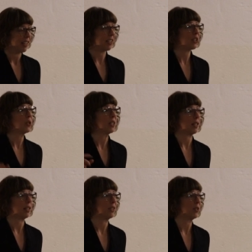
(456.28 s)
It's
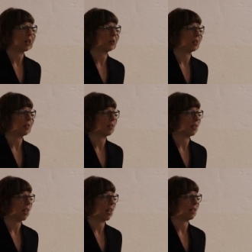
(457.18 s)
interesting to
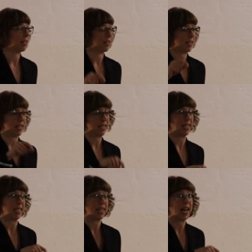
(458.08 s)
notice that
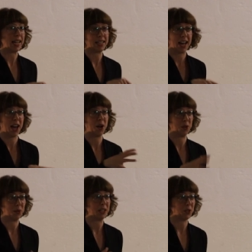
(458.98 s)
today,
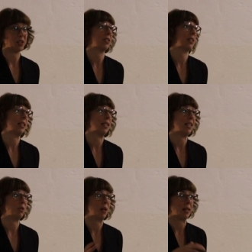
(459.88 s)
now, in
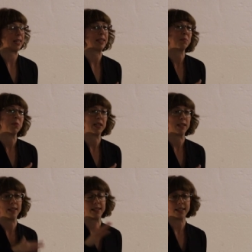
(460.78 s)
2019, we are
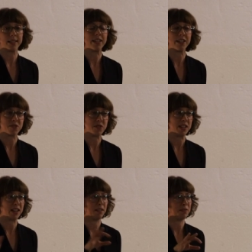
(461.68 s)
celebrating the
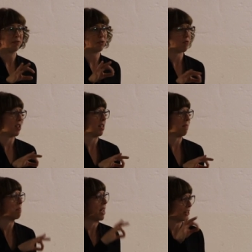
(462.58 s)
centenary of
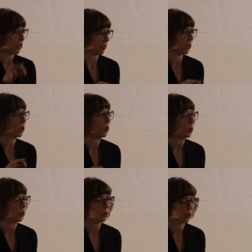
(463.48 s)
three major
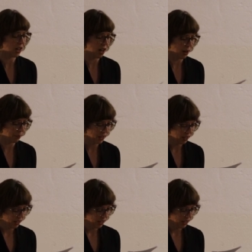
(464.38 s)
schools um,